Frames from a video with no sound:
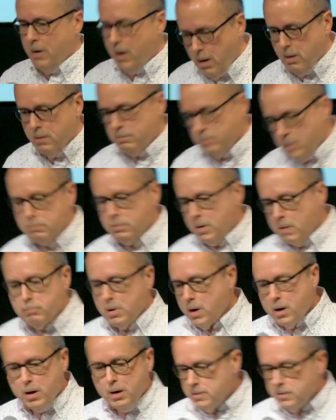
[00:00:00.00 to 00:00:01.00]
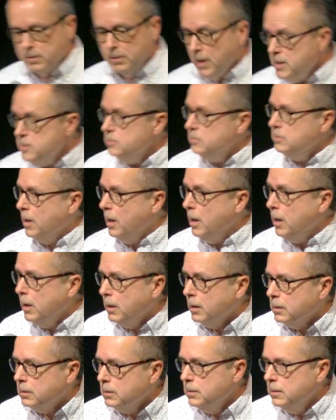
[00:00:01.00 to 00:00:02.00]
I knew it
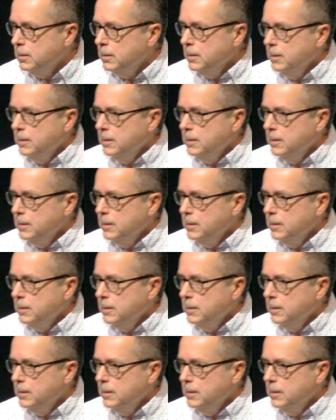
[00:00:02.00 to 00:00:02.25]
all.